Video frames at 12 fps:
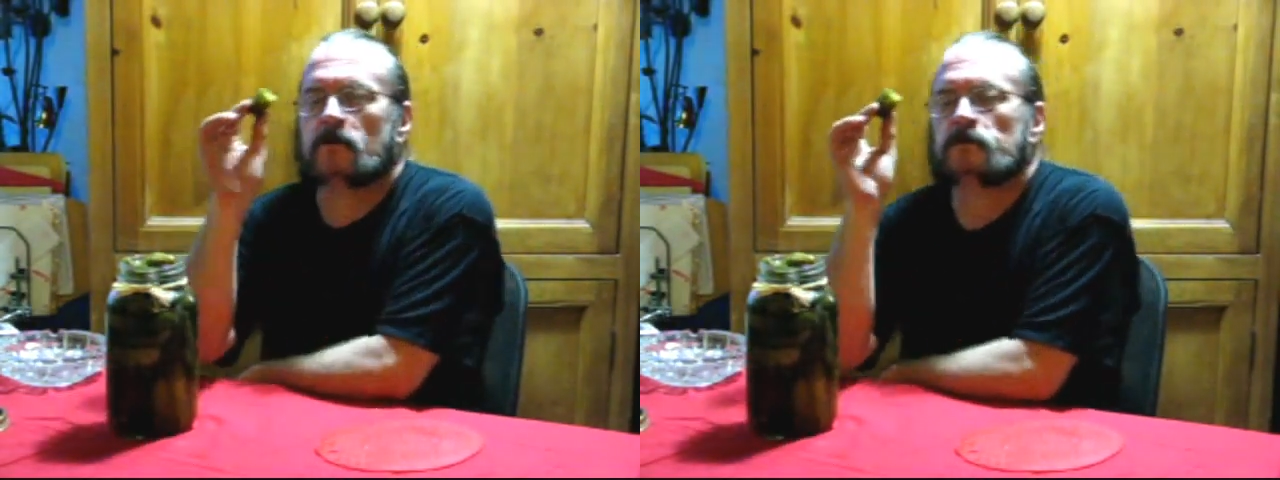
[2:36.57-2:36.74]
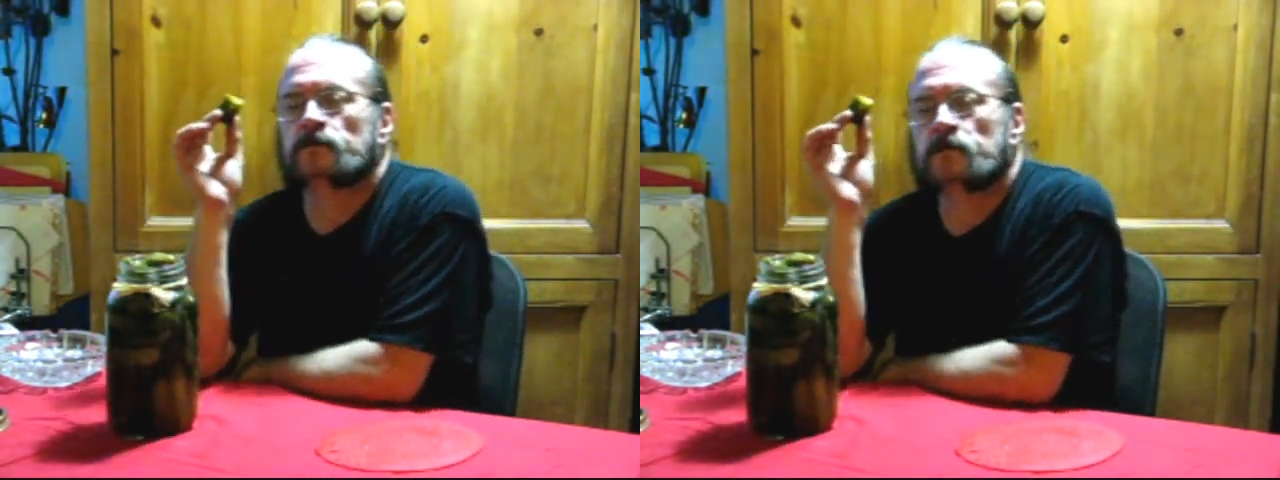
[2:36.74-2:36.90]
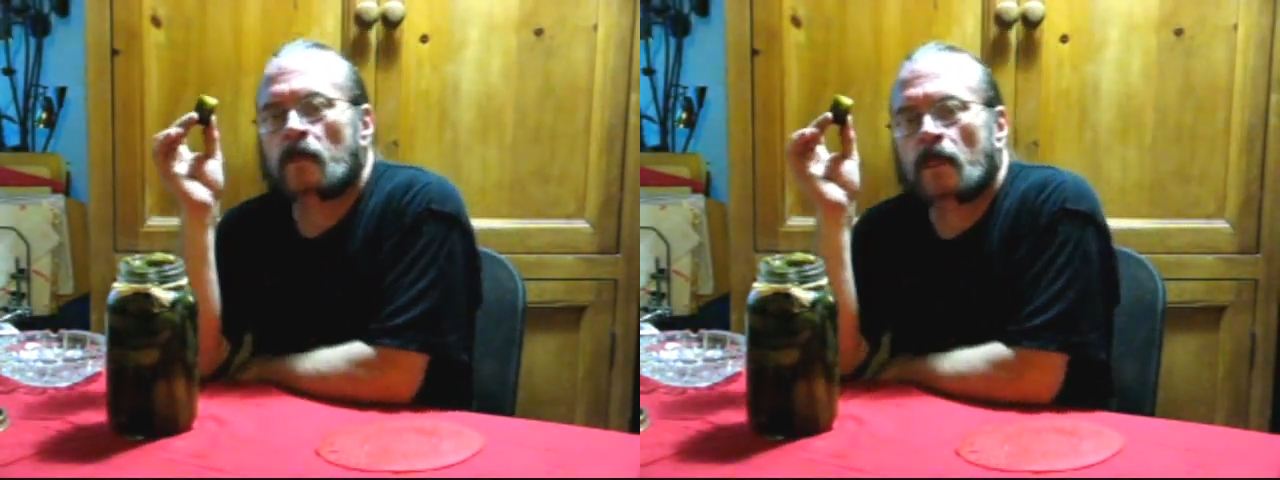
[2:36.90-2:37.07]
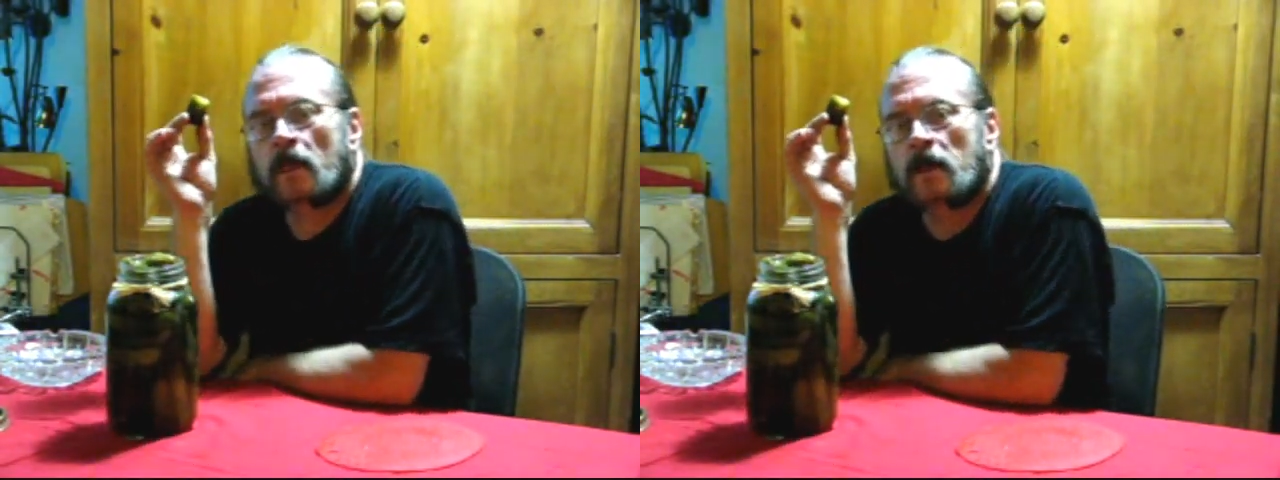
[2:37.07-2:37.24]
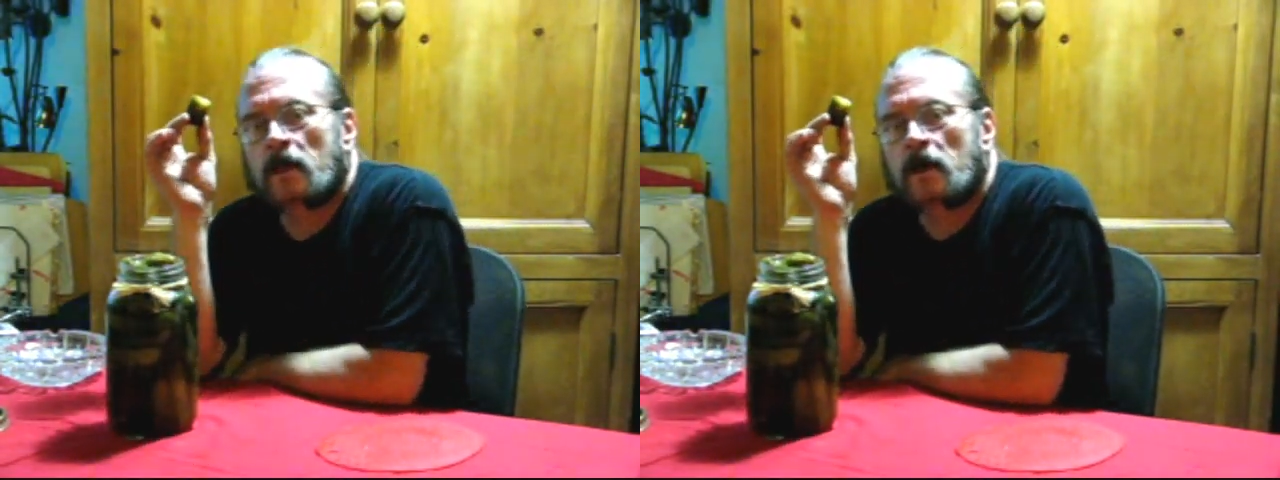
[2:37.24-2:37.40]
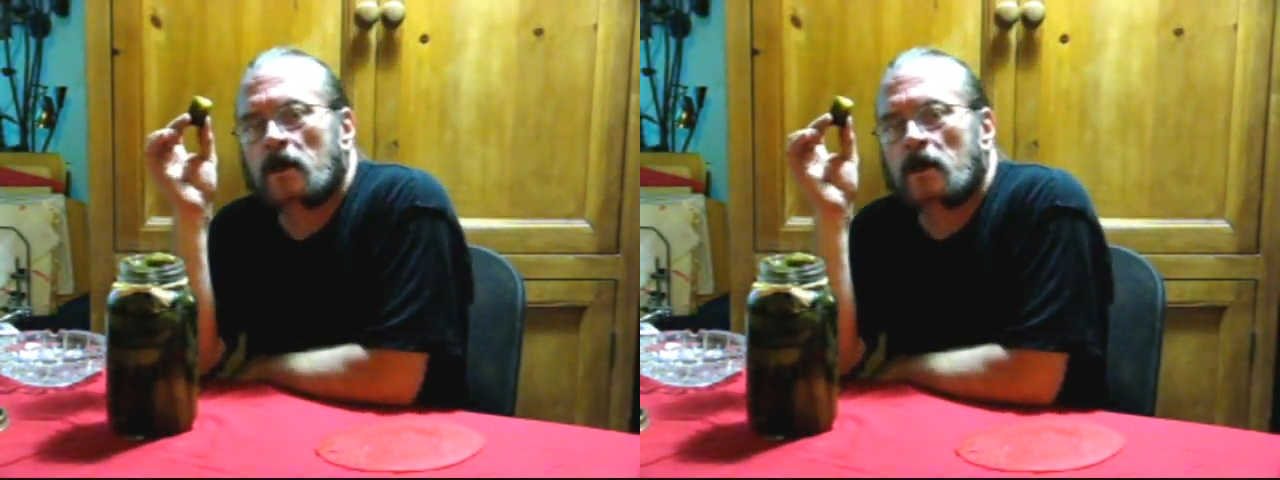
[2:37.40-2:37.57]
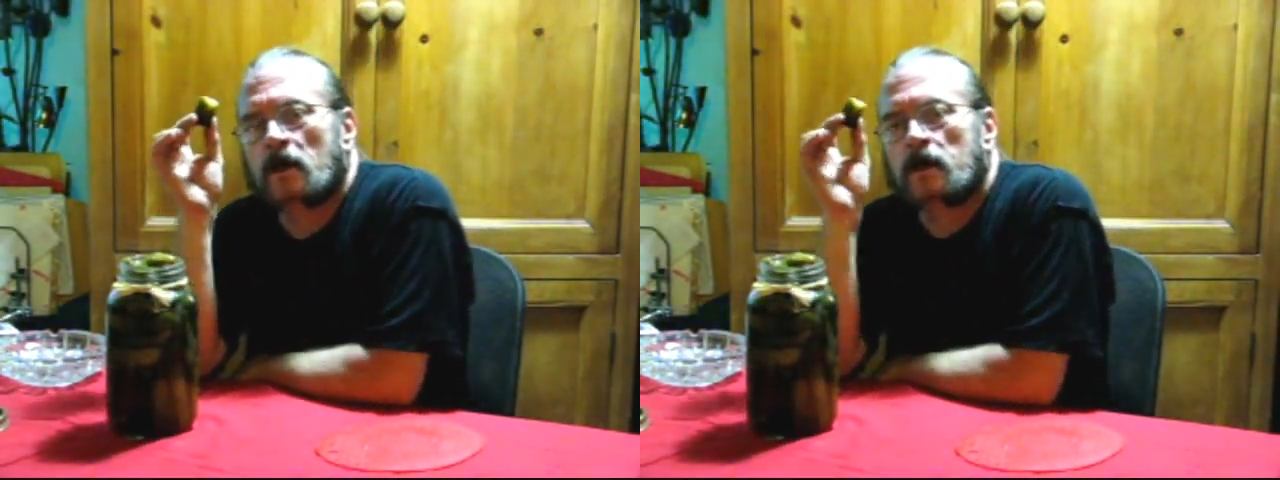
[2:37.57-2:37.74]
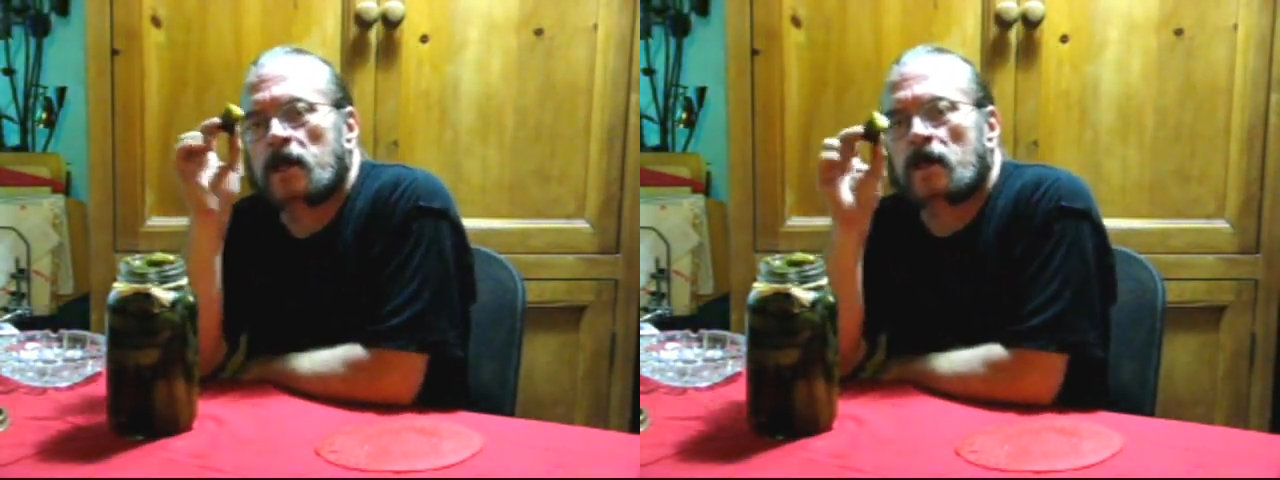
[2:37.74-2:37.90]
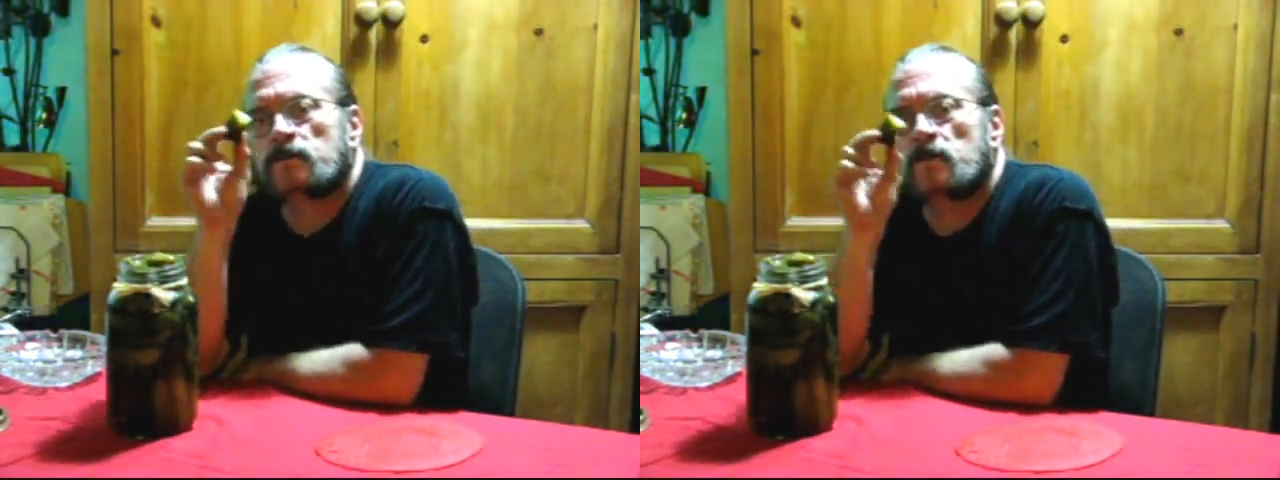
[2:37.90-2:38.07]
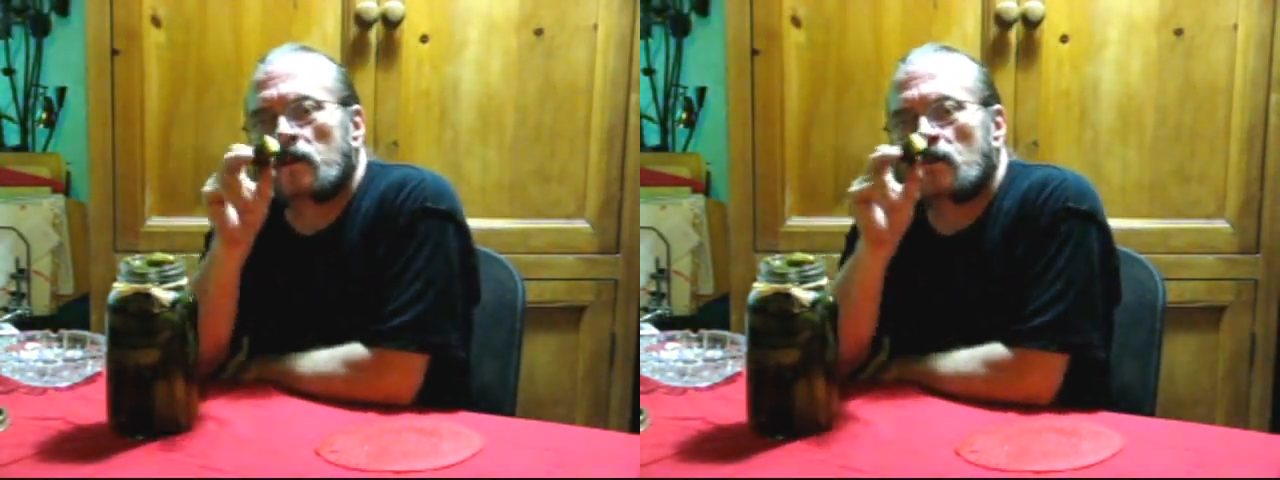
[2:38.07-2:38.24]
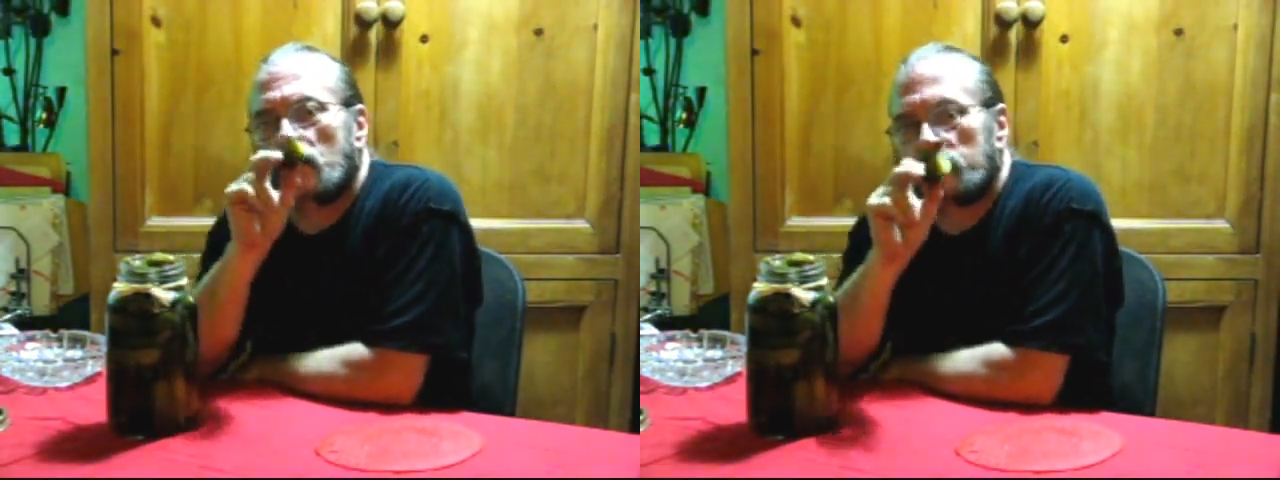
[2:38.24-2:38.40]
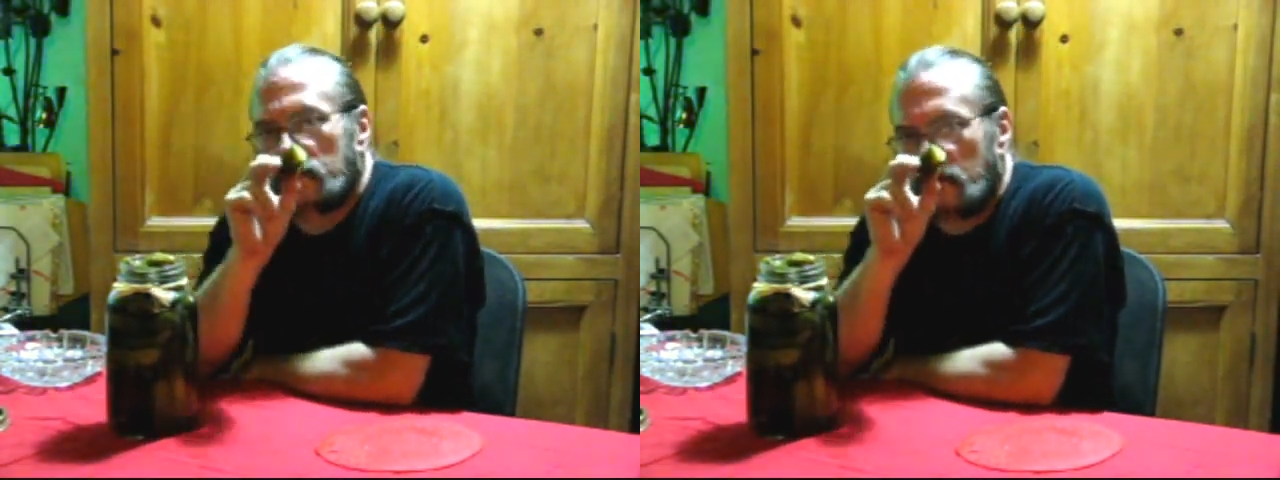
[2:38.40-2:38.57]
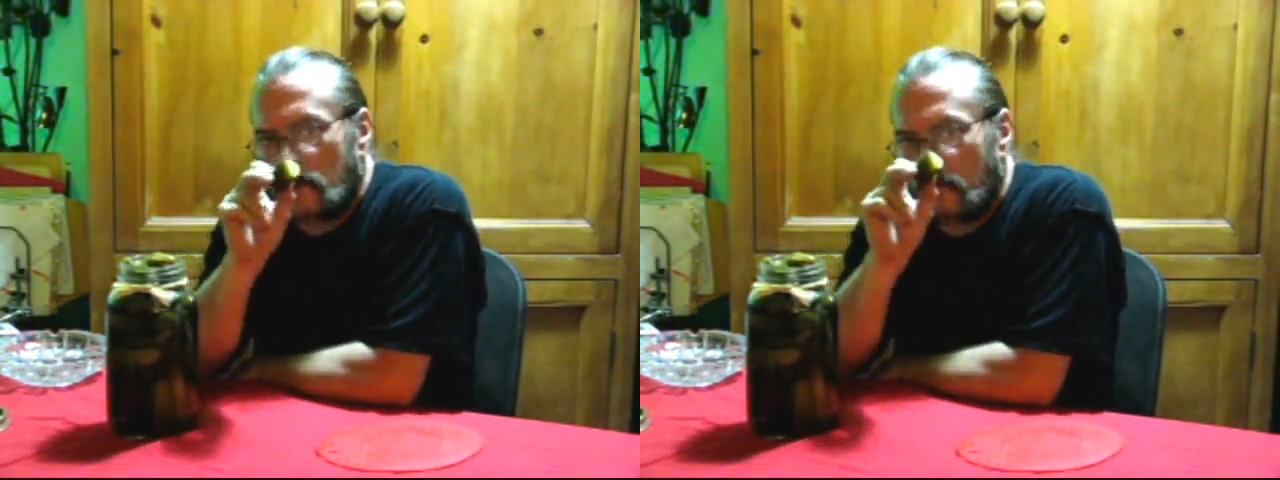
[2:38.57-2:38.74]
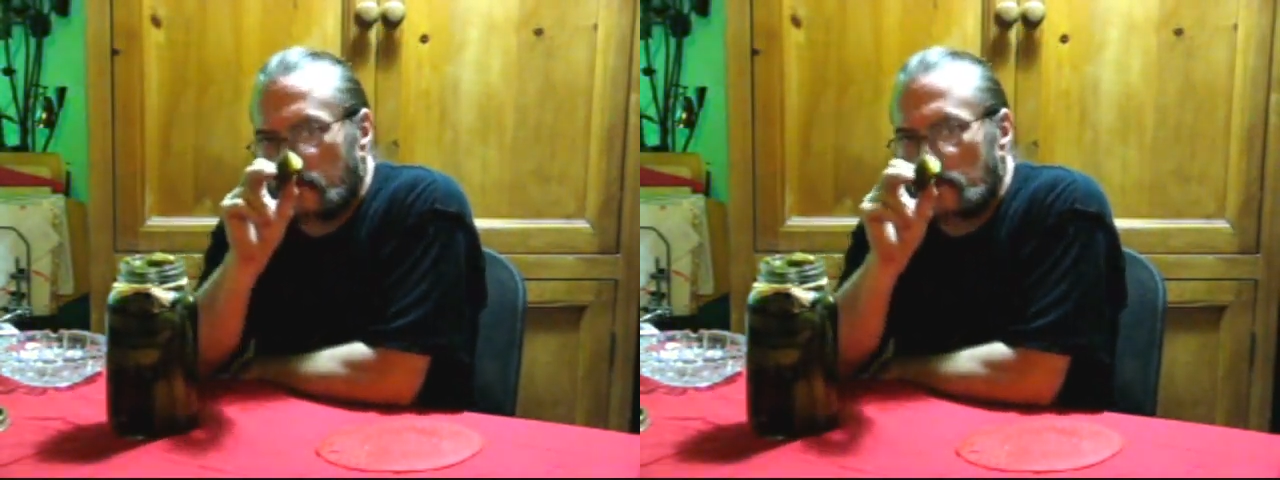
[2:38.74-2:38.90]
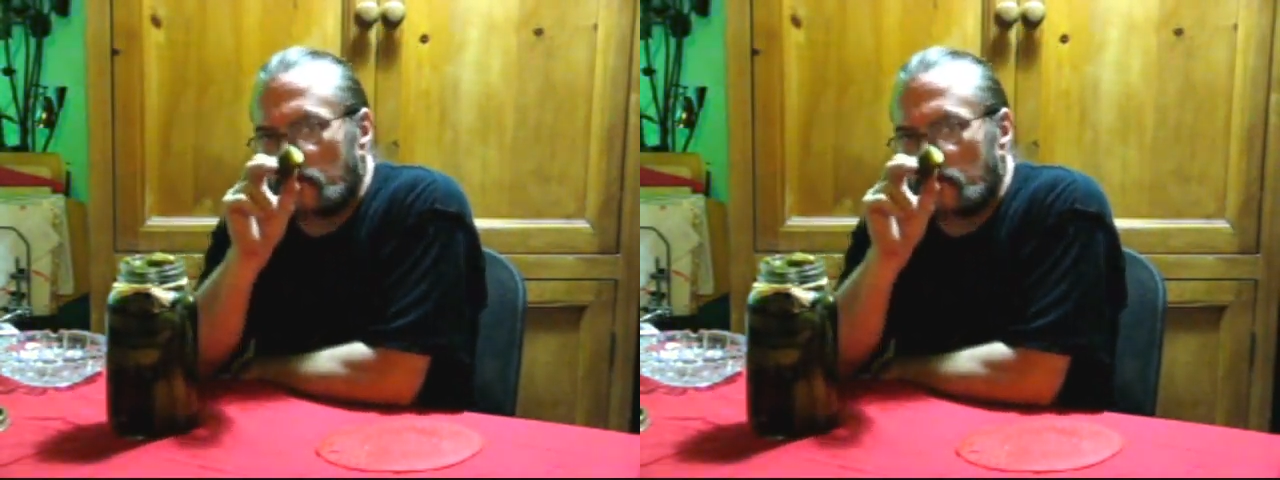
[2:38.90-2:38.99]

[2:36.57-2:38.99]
now you guys remember what to do